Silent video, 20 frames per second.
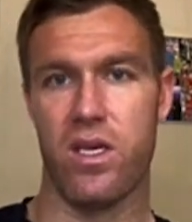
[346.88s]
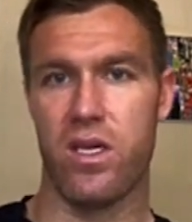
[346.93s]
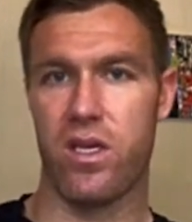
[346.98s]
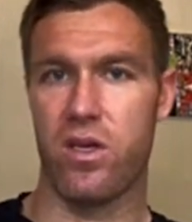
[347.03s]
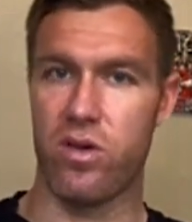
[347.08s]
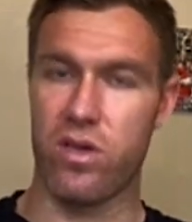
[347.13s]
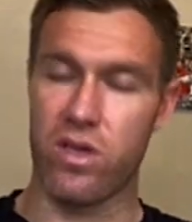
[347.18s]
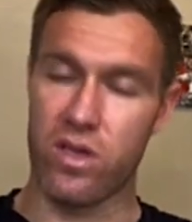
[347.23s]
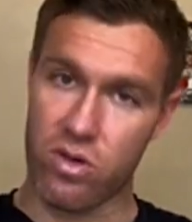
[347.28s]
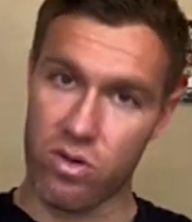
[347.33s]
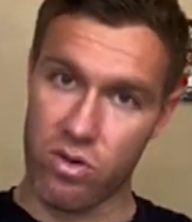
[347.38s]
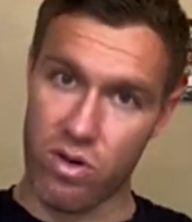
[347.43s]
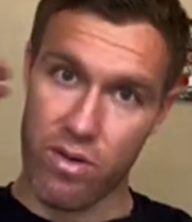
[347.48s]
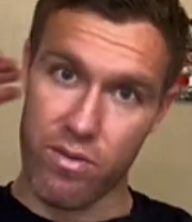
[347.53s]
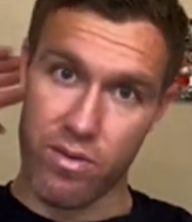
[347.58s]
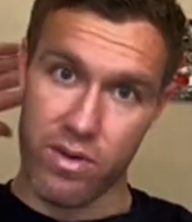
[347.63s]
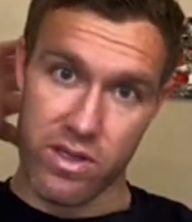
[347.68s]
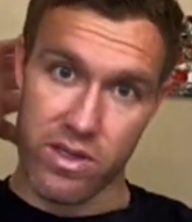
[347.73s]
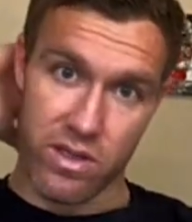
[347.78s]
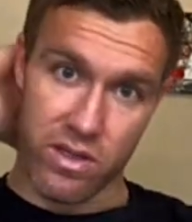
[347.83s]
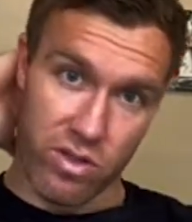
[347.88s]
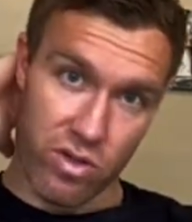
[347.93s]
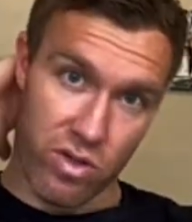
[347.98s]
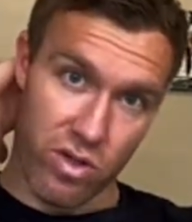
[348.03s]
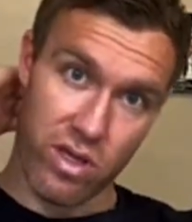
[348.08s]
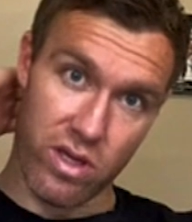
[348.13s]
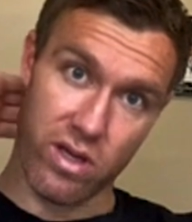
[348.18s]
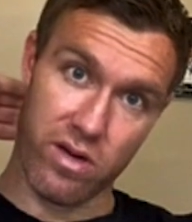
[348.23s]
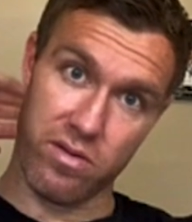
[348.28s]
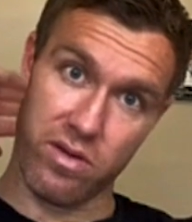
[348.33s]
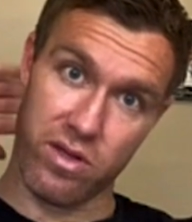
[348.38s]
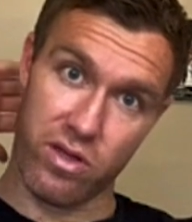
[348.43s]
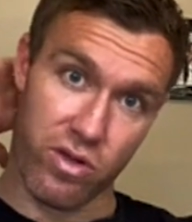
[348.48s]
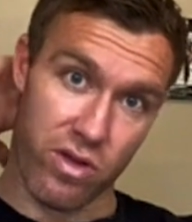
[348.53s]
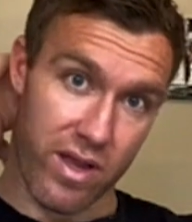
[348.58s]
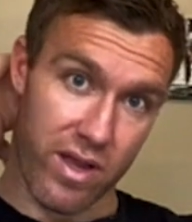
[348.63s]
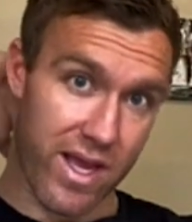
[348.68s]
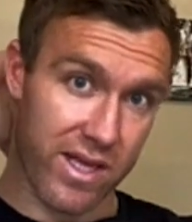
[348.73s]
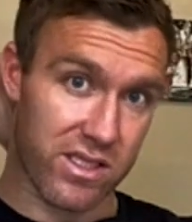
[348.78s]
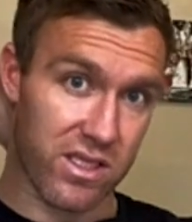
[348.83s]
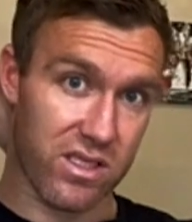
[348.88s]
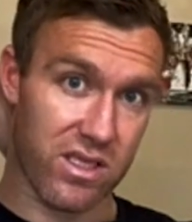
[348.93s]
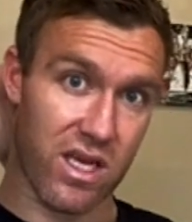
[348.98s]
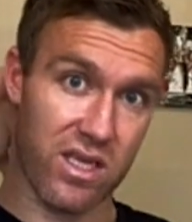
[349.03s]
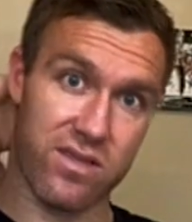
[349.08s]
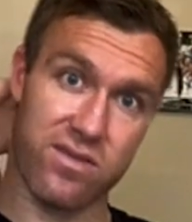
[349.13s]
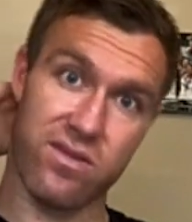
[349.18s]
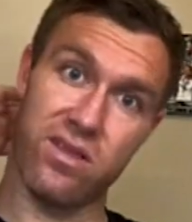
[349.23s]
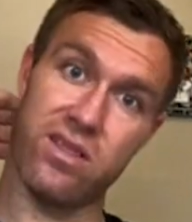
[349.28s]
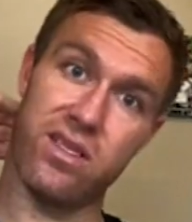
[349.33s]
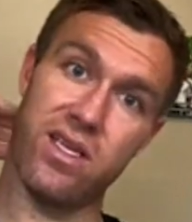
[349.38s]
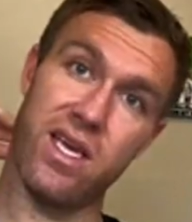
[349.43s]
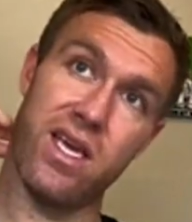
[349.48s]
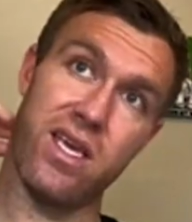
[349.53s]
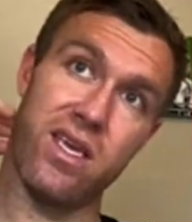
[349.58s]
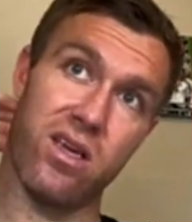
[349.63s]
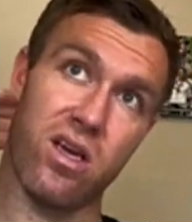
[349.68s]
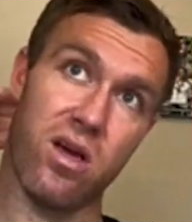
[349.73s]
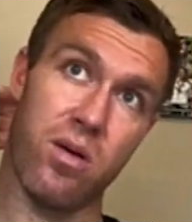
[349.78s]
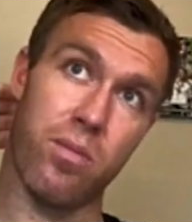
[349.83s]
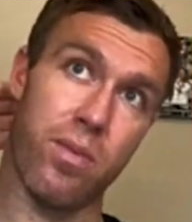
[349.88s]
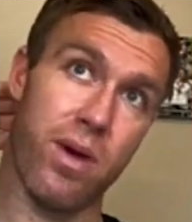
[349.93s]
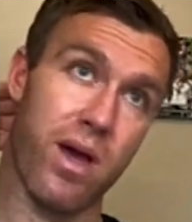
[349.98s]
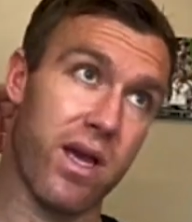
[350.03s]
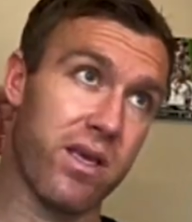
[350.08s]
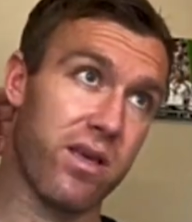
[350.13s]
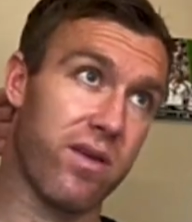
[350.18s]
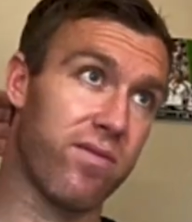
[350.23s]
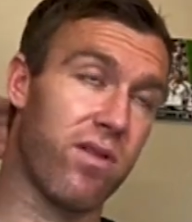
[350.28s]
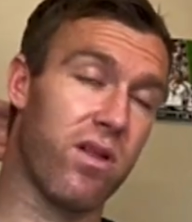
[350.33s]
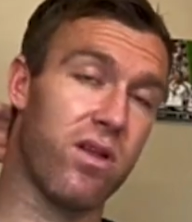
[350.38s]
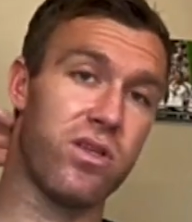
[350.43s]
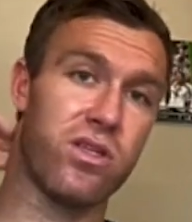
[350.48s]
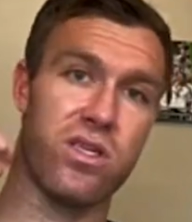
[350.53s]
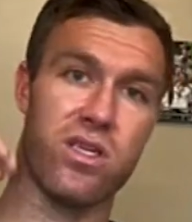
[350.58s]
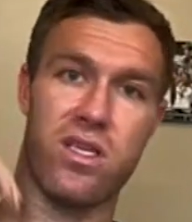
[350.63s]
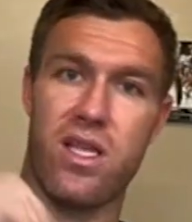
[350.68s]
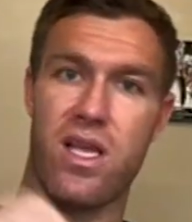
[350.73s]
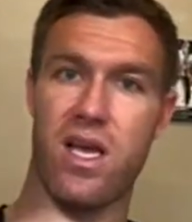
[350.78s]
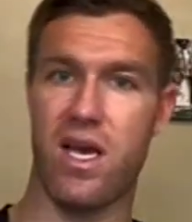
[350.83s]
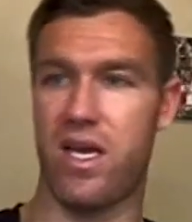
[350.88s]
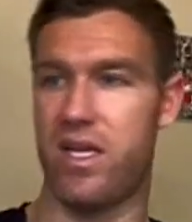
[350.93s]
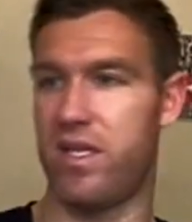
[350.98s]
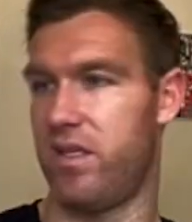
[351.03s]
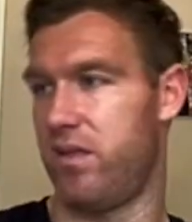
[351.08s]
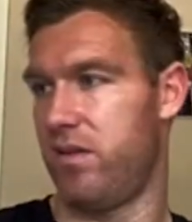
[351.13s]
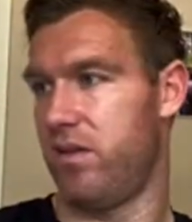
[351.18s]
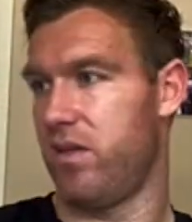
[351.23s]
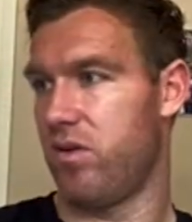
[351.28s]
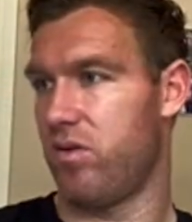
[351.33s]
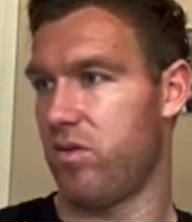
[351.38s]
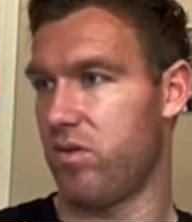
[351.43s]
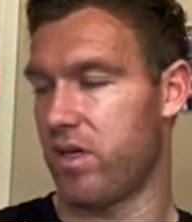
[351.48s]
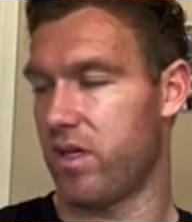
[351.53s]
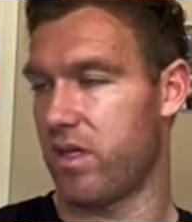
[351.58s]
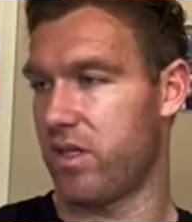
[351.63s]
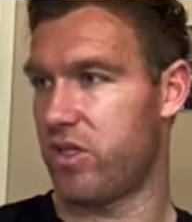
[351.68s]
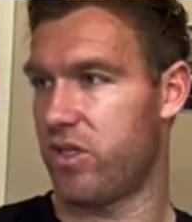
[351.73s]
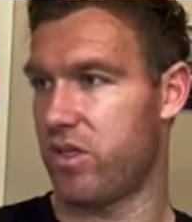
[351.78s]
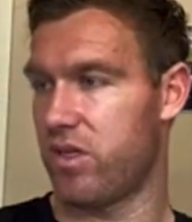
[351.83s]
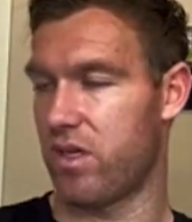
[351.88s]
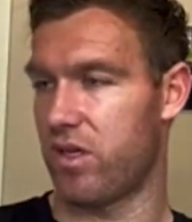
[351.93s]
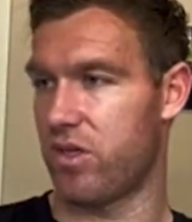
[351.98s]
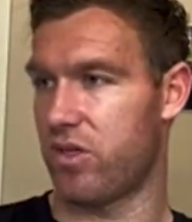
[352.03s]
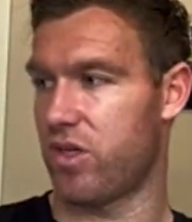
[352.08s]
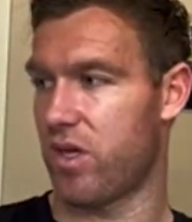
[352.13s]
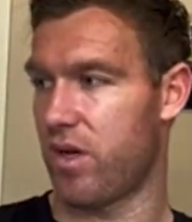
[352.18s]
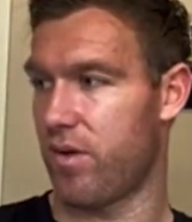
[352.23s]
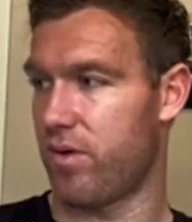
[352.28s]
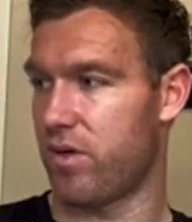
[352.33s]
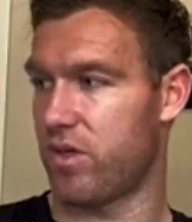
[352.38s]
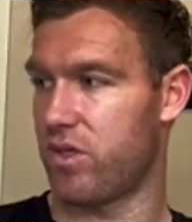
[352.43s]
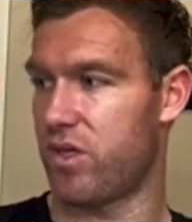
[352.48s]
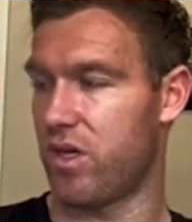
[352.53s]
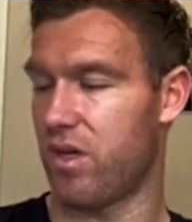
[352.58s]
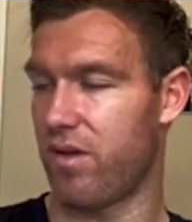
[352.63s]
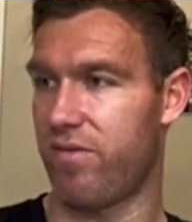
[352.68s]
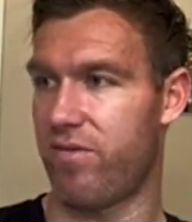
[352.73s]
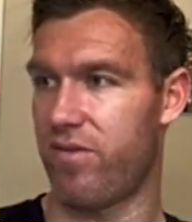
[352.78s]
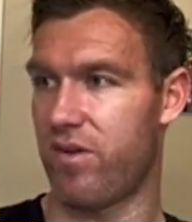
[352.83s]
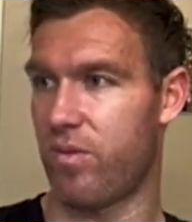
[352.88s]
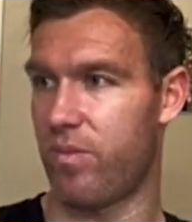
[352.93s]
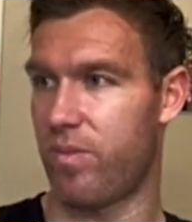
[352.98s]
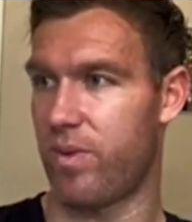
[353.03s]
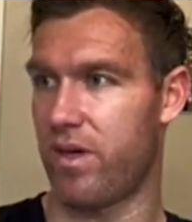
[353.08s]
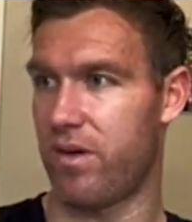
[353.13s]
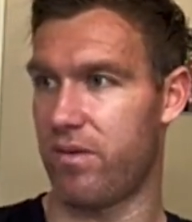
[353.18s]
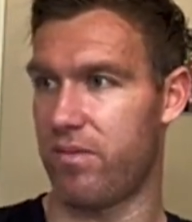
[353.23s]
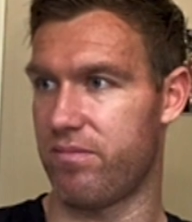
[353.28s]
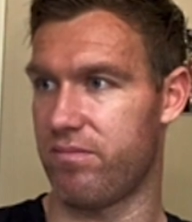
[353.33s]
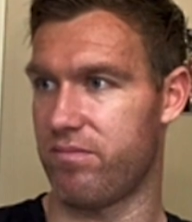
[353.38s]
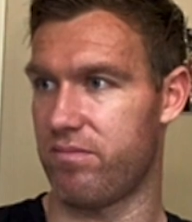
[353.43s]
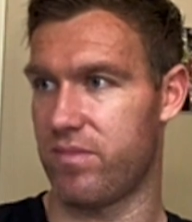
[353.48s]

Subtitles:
you go out and you do your exercise for the day. You come back, you have lunch and that, and you get showered, chill for a bit.